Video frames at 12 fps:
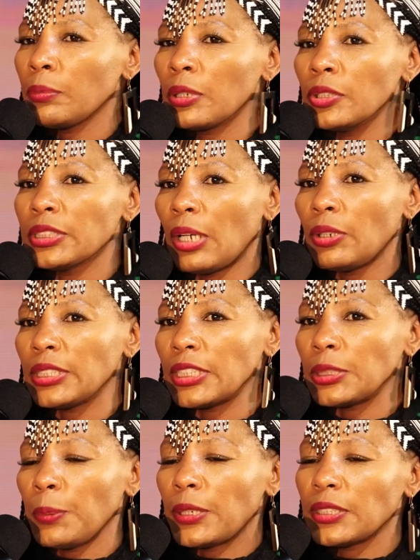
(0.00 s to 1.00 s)
because I was
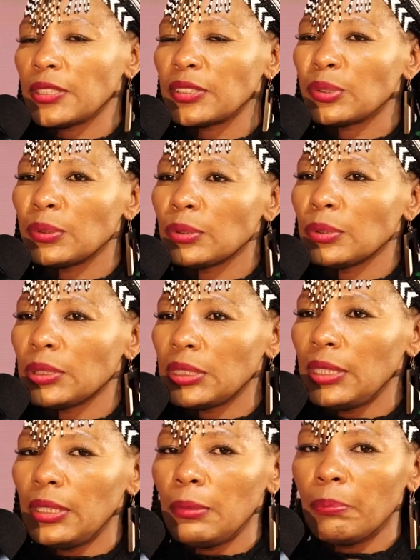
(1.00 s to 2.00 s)
expecting to
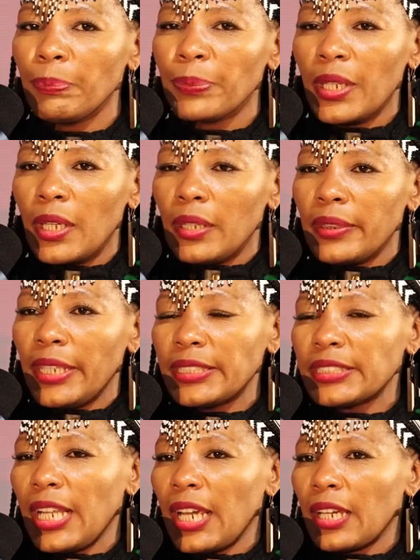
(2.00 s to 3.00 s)
see
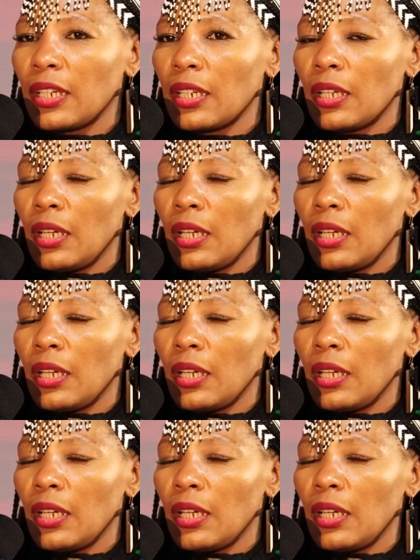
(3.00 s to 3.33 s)
things like,